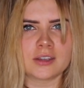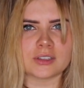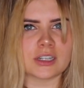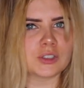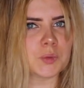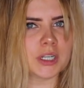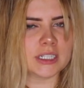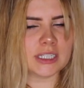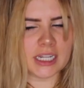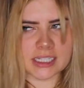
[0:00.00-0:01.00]
So I just
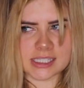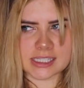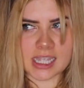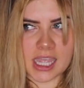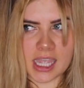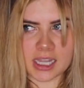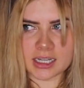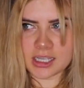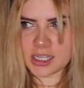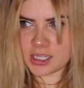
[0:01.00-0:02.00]
wanted to let it
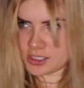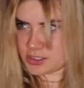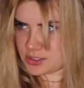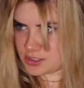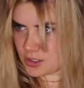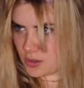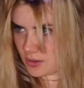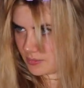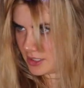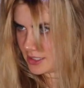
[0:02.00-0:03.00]
sit. So
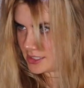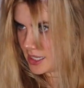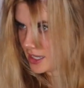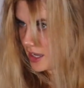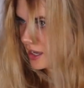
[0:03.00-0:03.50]
I'm gonna take